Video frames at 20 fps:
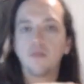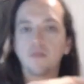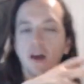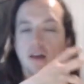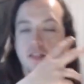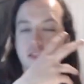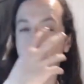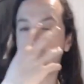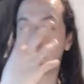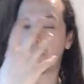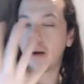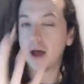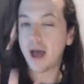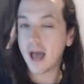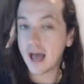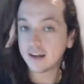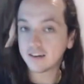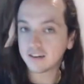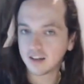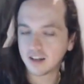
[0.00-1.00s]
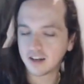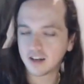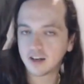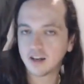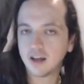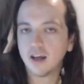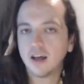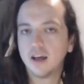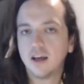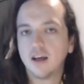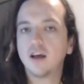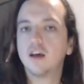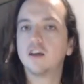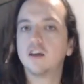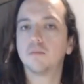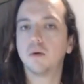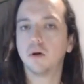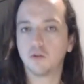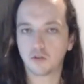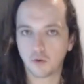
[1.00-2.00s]
that the pattern is
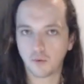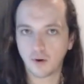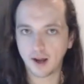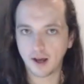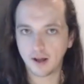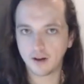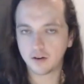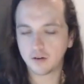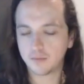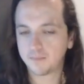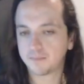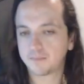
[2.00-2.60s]
built around.